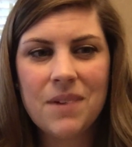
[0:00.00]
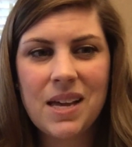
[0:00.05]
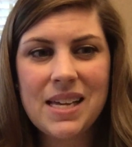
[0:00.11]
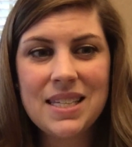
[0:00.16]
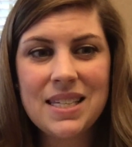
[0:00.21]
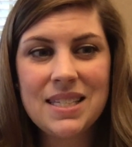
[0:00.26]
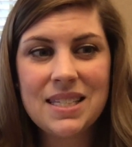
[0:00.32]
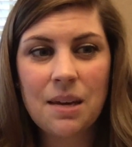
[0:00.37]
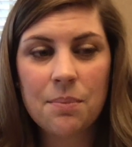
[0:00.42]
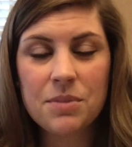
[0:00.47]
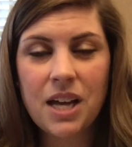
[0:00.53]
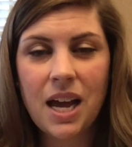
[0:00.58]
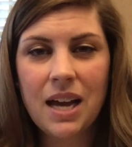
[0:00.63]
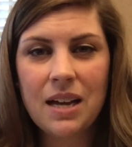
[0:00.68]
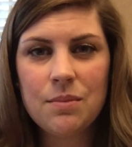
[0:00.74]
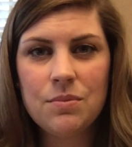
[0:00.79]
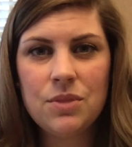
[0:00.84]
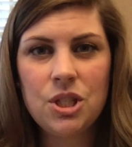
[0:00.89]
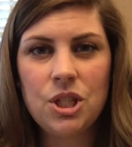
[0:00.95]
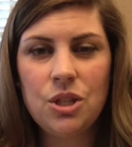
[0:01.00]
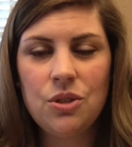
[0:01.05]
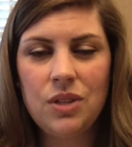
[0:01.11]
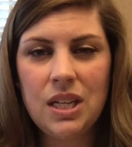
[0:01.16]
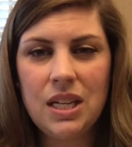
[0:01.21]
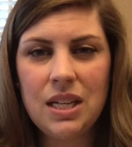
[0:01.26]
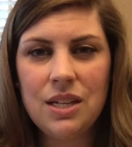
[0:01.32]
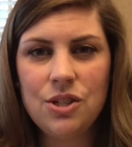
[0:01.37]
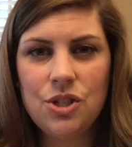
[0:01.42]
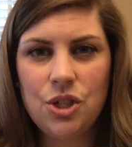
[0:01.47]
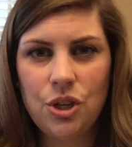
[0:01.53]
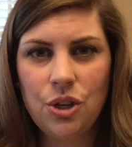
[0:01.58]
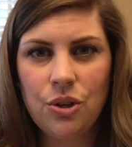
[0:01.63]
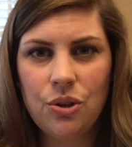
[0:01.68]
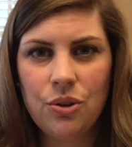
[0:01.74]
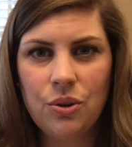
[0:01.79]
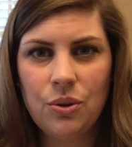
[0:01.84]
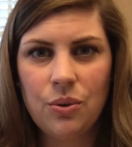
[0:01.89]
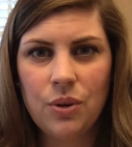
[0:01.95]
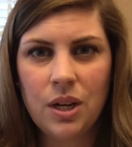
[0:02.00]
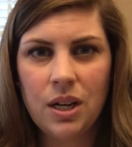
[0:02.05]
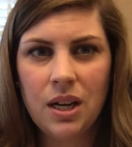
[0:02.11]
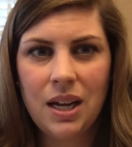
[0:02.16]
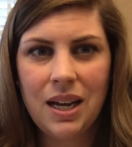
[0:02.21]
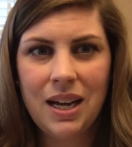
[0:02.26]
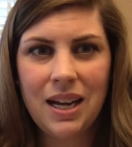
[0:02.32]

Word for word: sometimes you need to